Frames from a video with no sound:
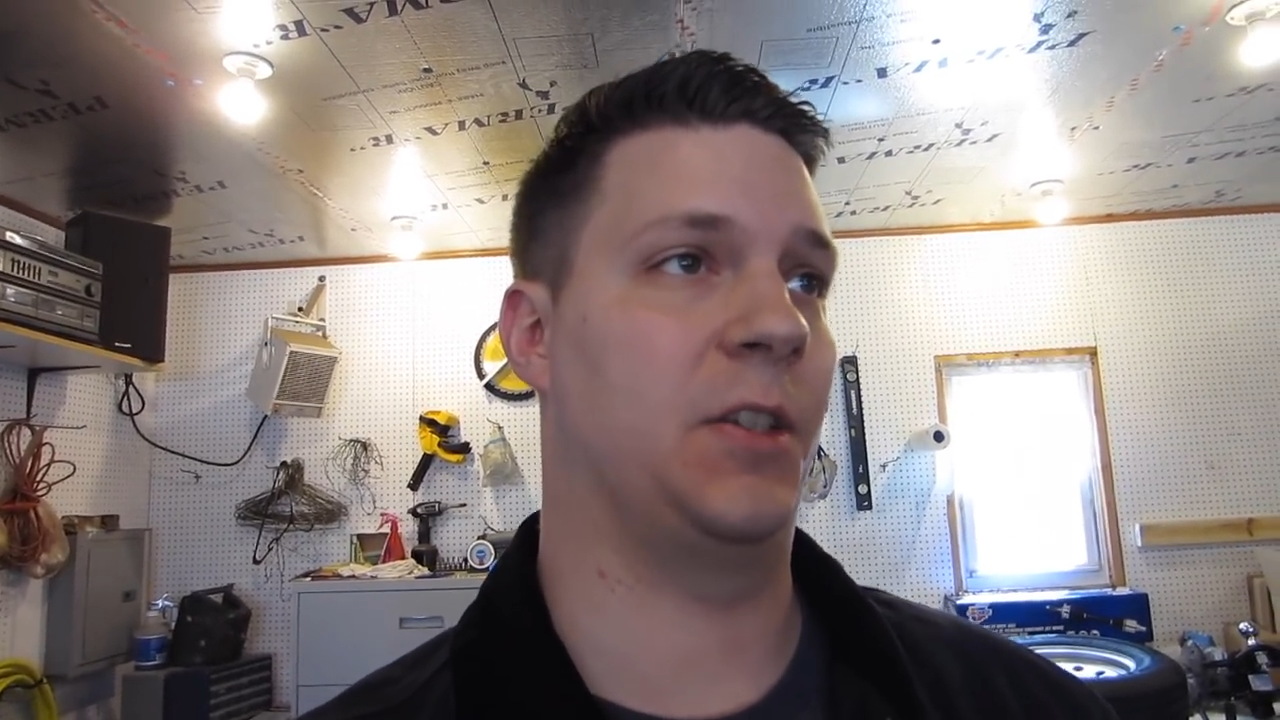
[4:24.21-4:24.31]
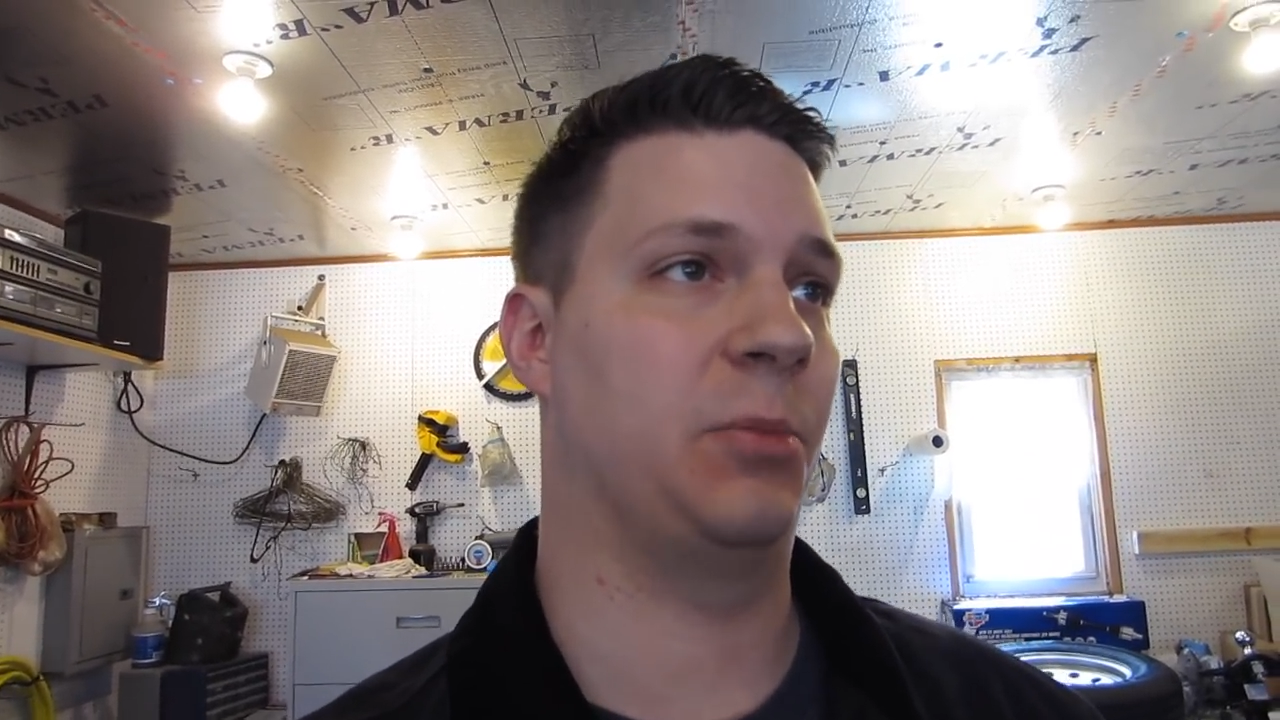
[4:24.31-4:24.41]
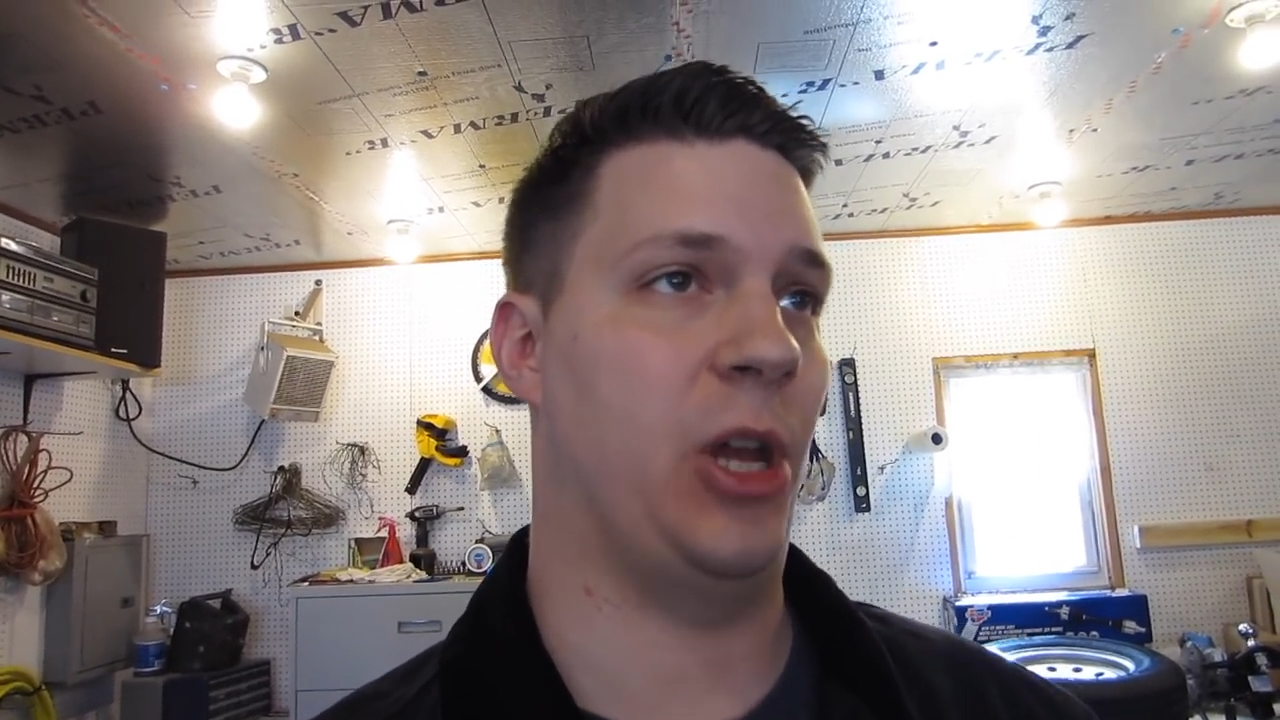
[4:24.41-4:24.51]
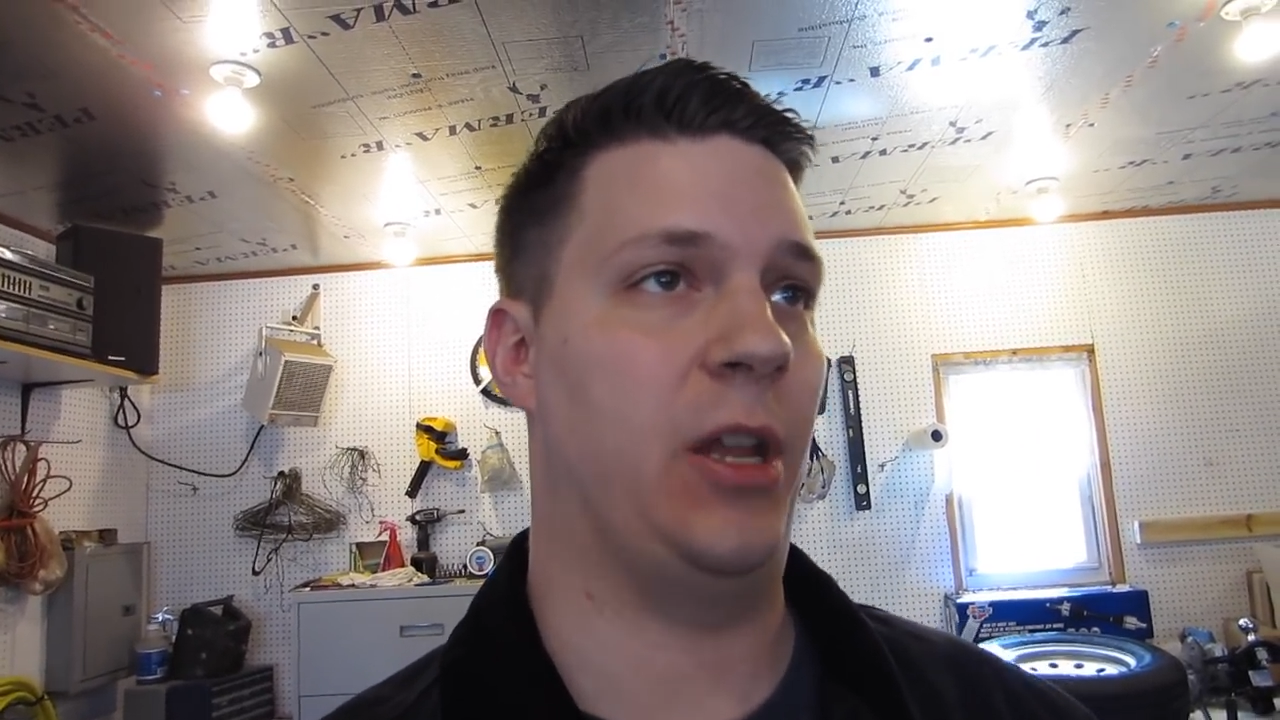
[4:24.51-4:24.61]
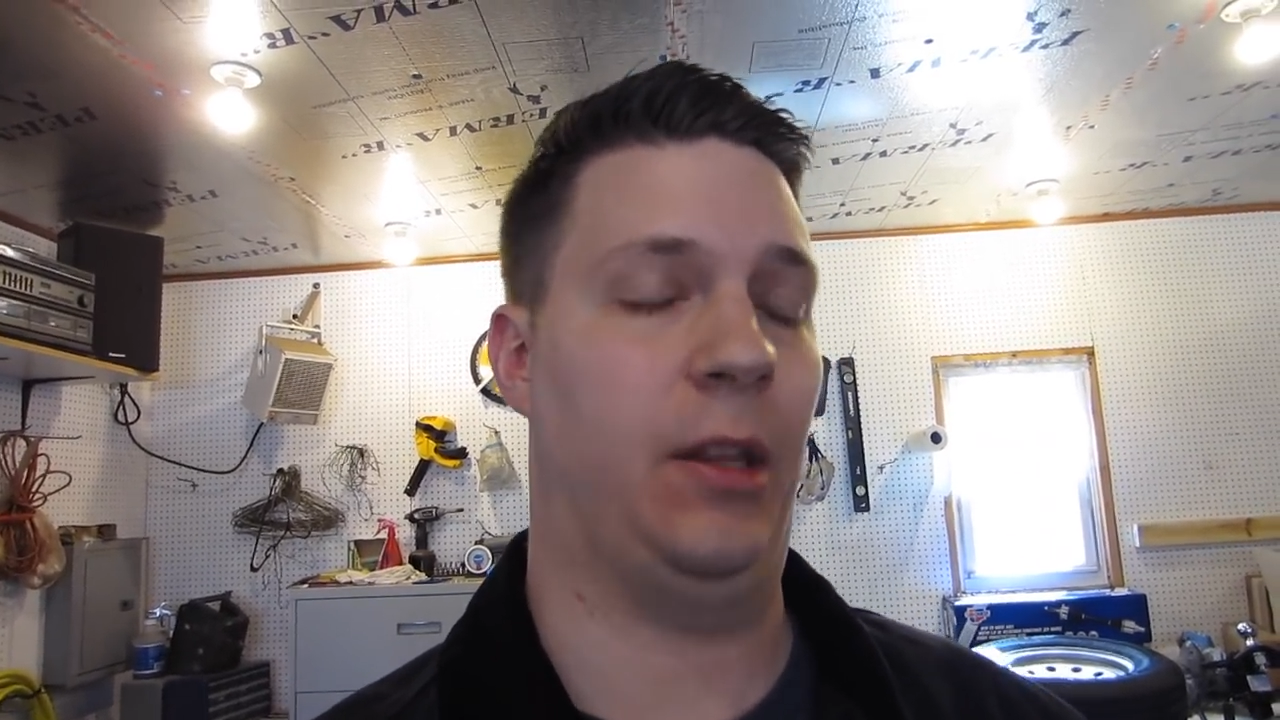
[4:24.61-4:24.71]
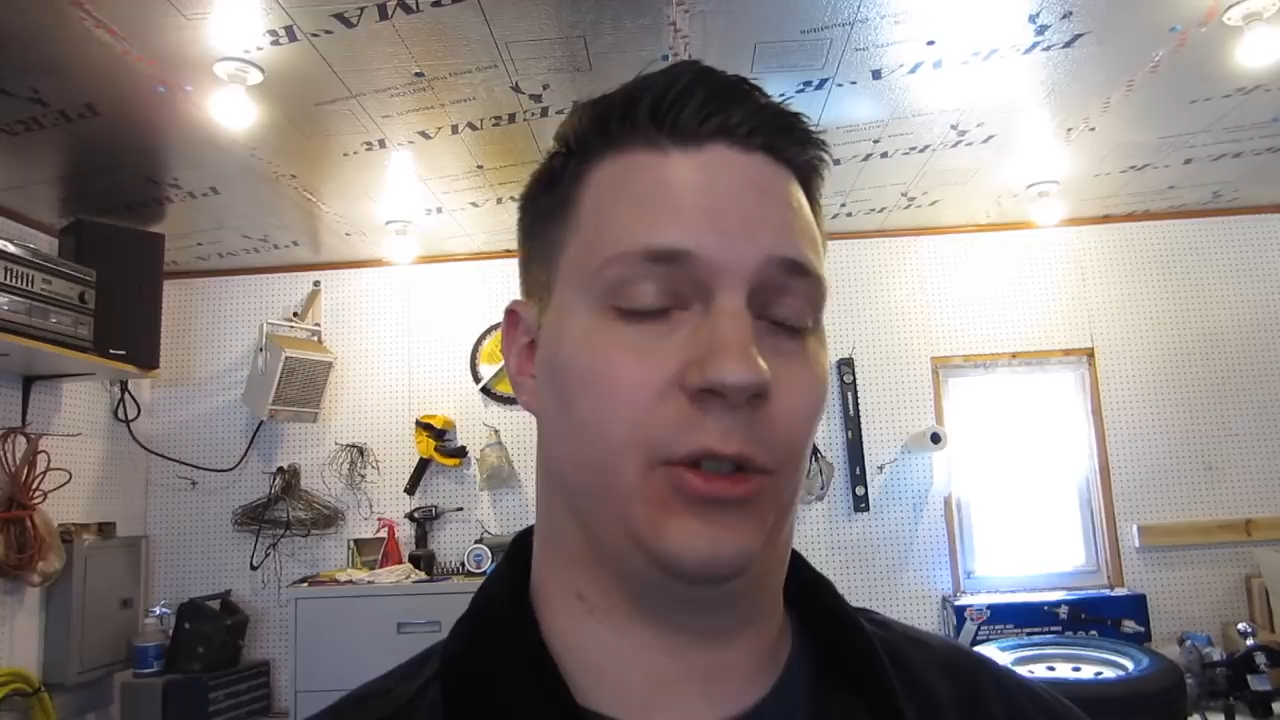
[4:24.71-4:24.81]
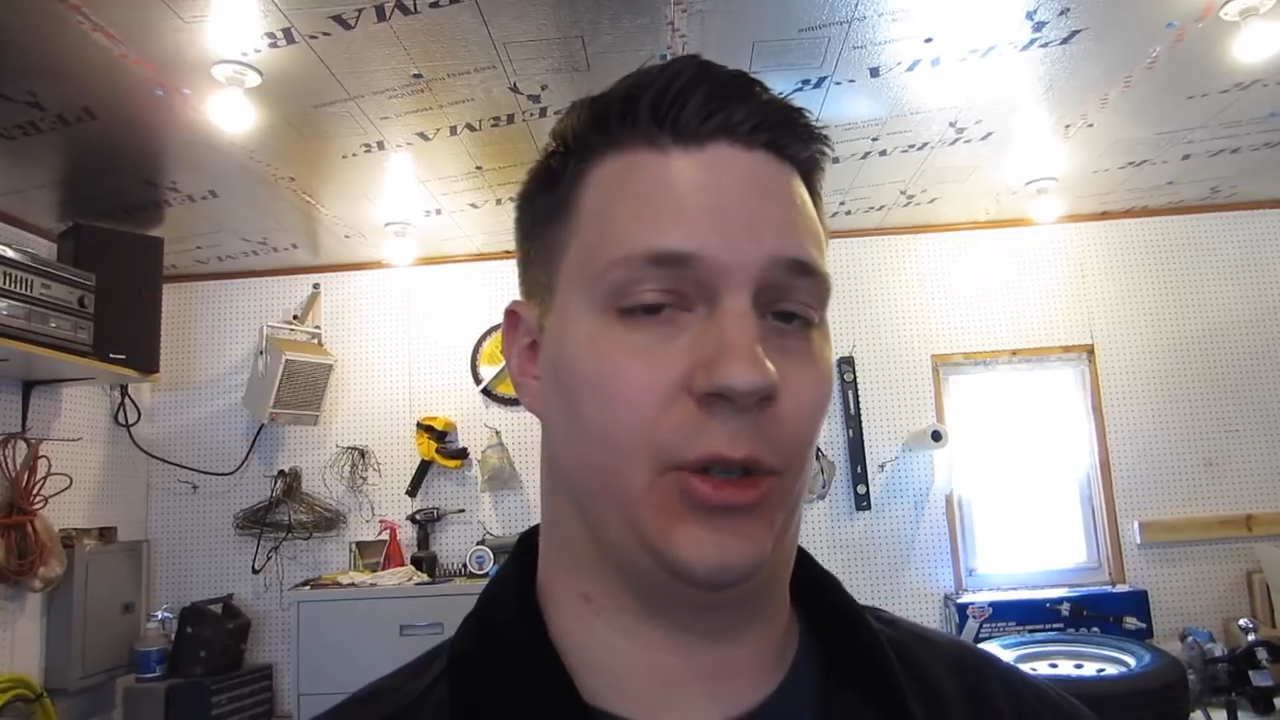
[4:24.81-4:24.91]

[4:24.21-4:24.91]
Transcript: explaining the